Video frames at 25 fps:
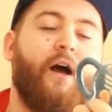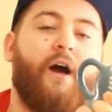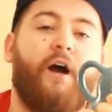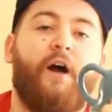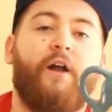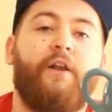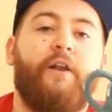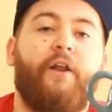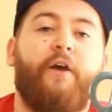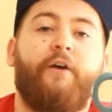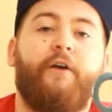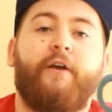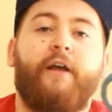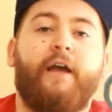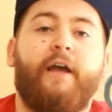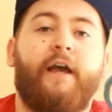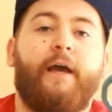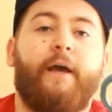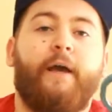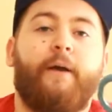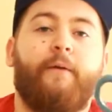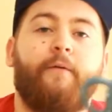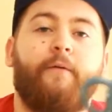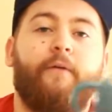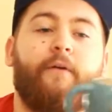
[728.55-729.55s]
I don't get
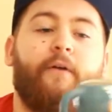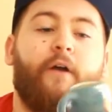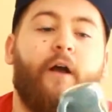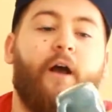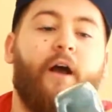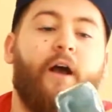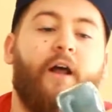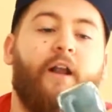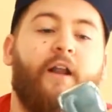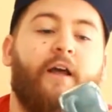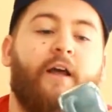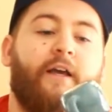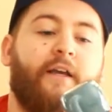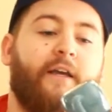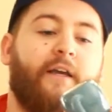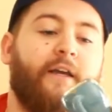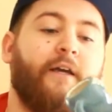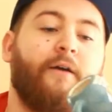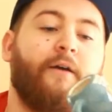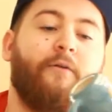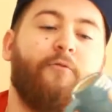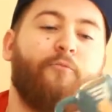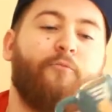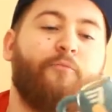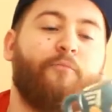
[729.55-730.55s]
it. I like
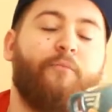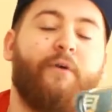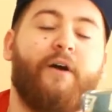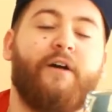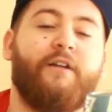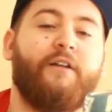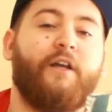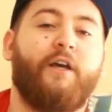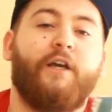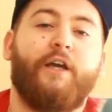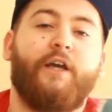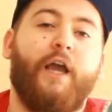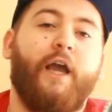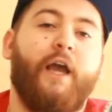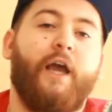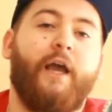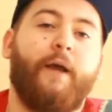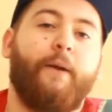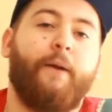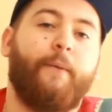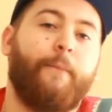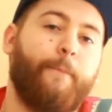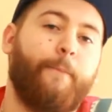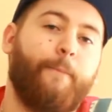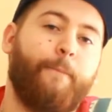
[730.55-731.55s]
it, but I don't get
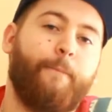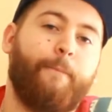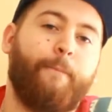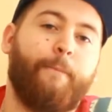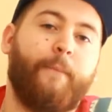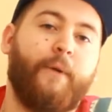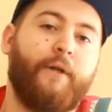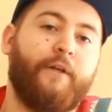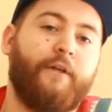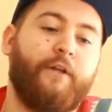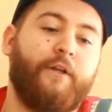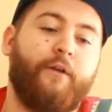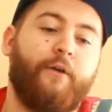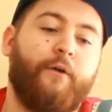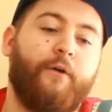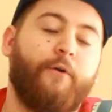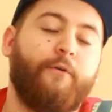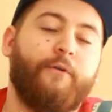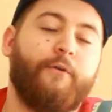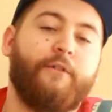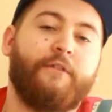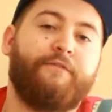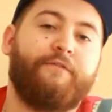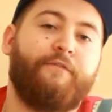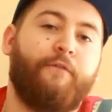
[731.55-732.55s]
it. I don't know who
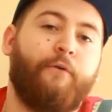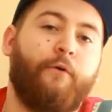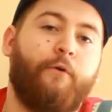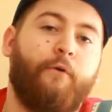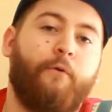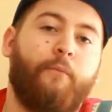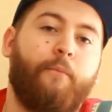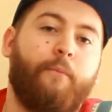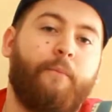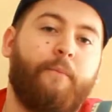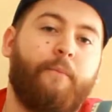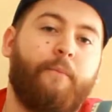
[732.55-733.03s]
it's for.